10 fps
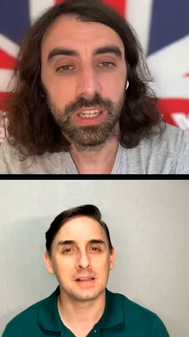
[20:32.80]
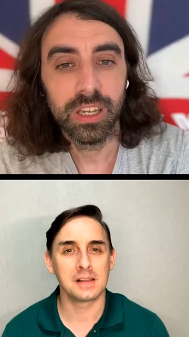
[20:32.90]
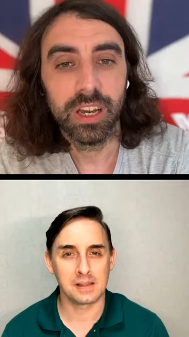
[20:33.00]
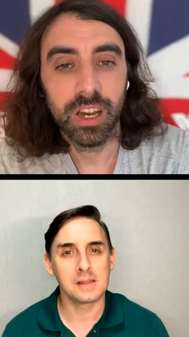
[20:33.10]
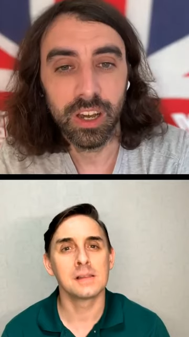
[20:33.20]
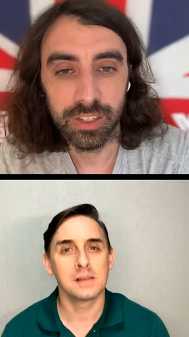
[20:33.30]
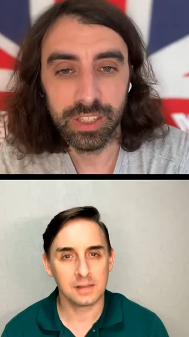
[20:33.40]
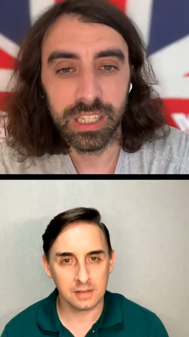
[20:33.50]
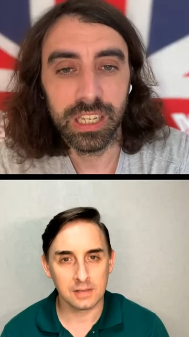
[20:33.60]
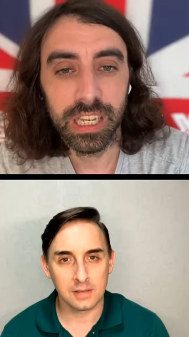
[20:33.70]
Speaker 1: I think,
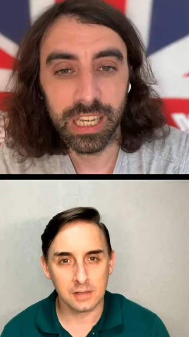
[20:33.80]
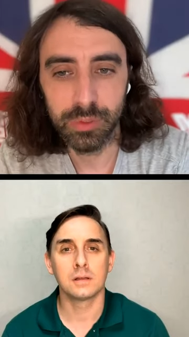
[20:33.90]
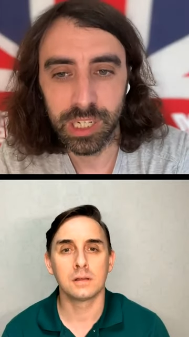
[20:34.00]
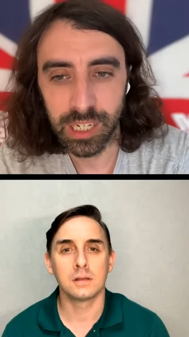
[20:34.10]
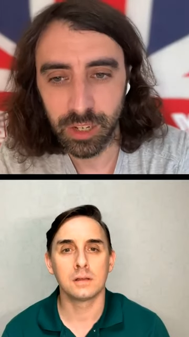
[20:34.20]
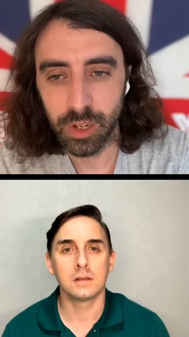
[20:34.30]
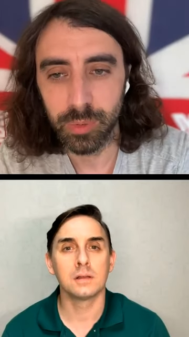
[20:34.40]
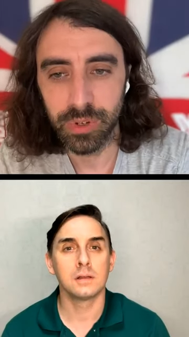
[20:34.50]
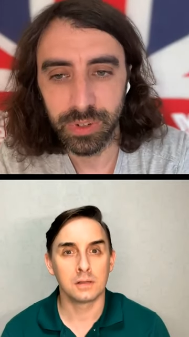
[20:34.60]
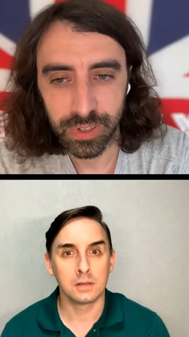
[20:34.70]
is a really
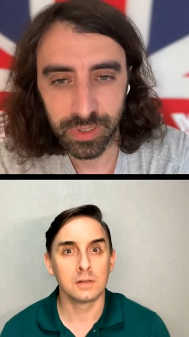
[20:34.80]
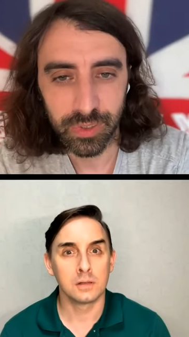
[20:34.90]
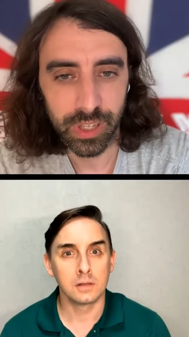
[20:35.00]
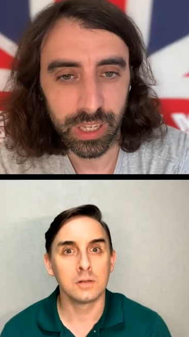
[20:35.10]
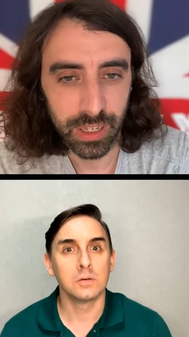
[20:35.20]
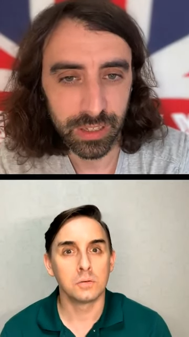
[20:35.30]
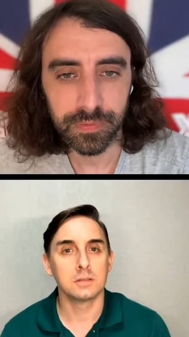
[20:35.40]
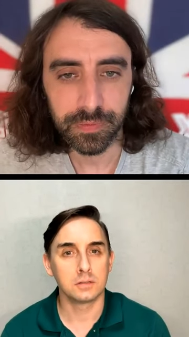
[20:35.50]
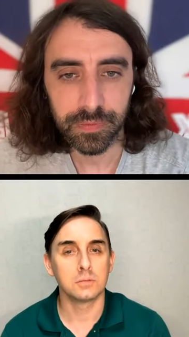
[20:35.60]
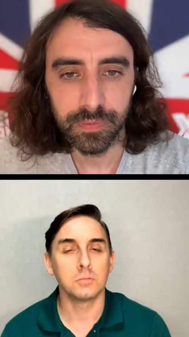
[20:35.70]
common
Speaker 2: thing.
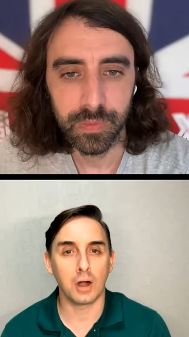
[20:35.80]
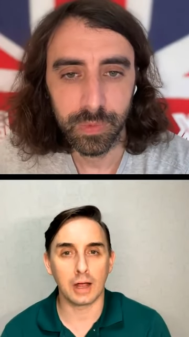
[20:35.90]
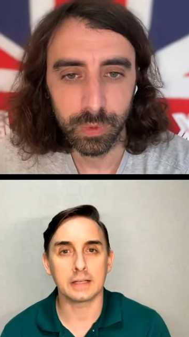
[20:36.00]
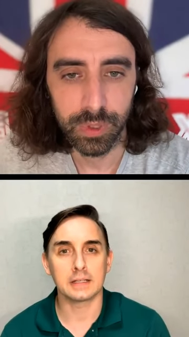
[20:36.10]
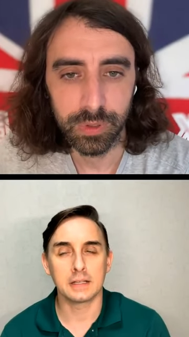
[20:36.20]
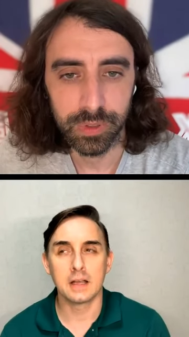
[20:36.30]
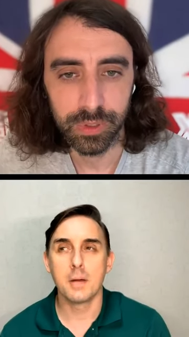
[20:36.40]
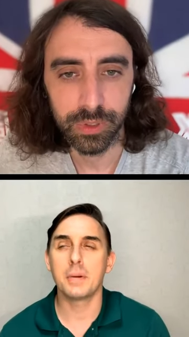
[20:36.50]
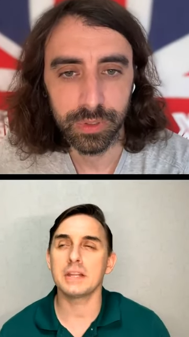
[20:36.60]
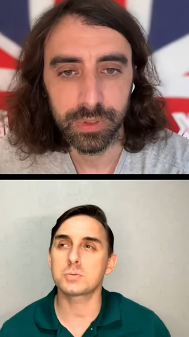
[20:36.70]
Right. Yeah. But
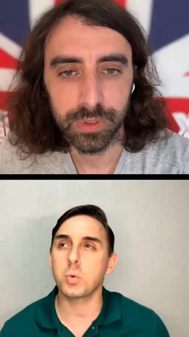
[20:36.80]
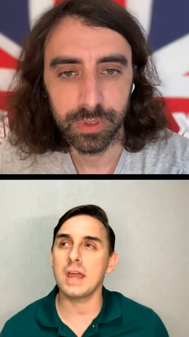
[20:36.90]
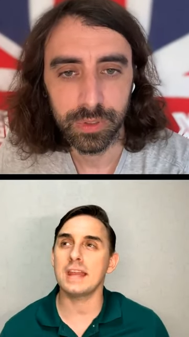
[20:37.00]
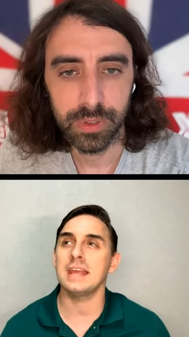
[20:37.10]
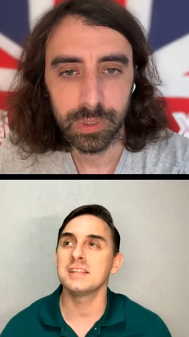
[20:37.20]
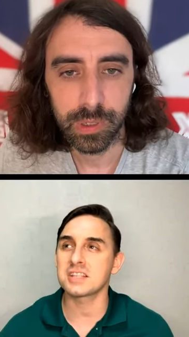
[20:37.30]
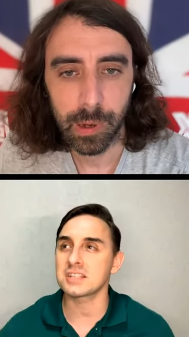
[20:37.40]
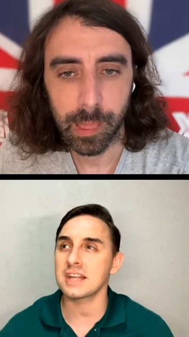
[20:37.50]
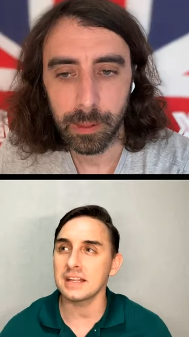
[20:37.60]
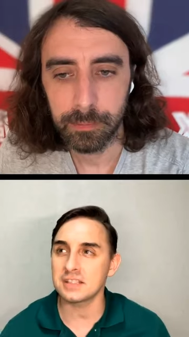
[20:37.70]
it's weird. In a
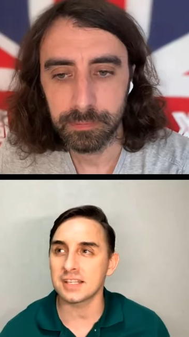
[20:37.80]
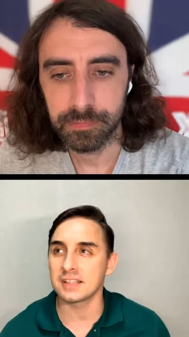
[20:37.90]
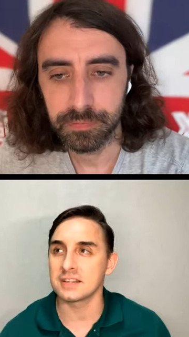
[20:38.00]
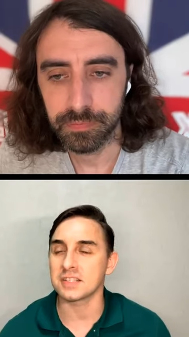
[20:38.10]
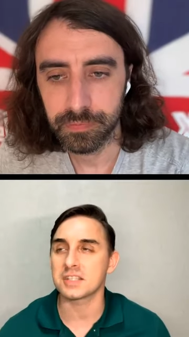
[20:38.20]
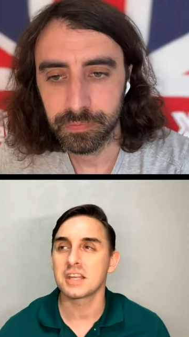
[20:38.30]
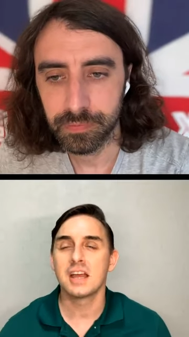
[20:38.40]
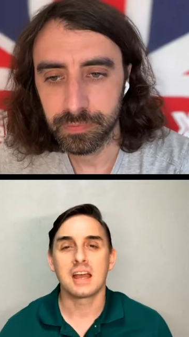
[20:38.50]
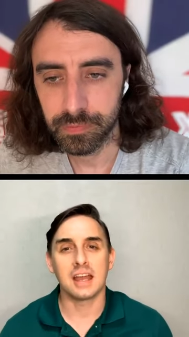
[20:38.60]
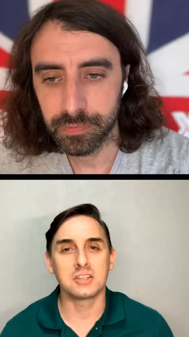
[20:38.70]
sentence,
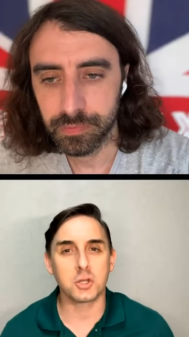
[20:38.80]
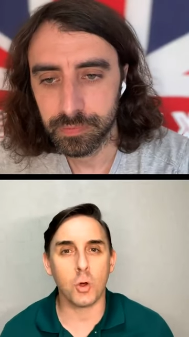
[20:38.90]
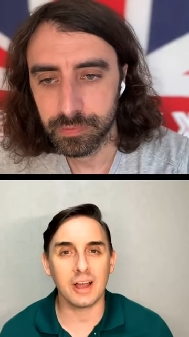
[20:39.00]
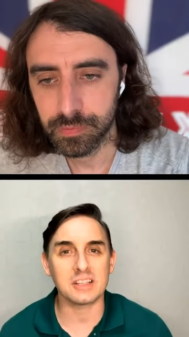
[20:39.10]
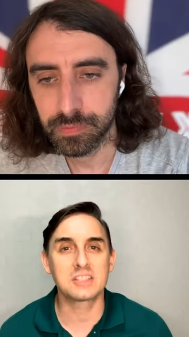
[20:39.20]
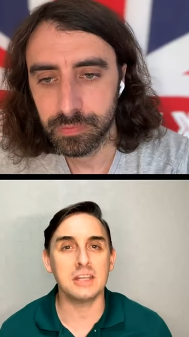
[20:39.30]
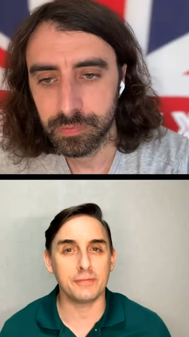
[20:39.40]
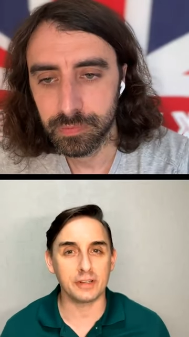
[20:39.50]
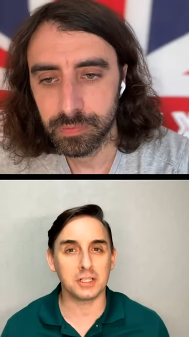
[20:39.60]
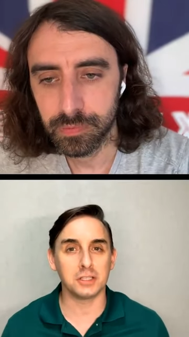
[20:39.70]
it's quite
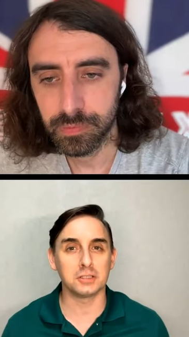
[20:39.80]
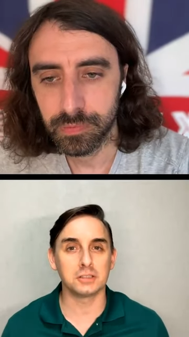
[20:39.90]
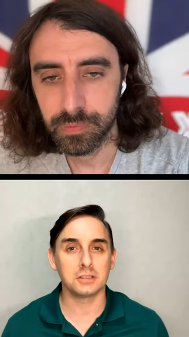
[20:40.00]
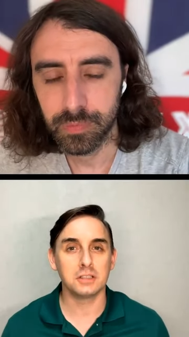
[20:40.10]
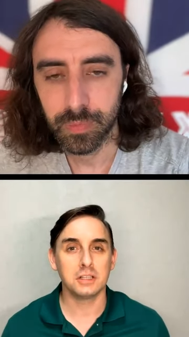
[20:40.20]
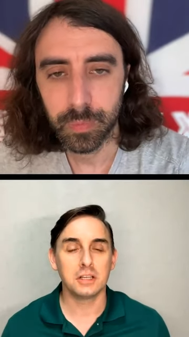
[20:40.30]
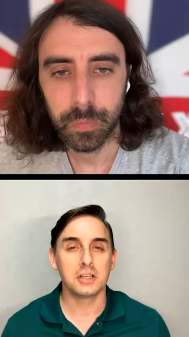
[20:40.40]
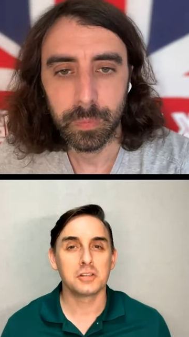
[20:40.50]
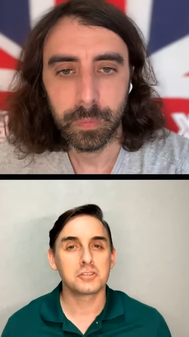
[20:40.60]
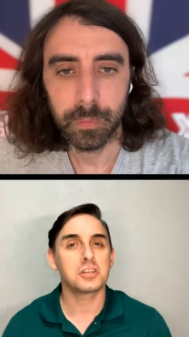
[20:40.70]
difficult
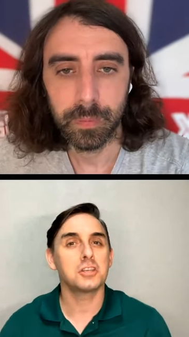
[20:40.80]
to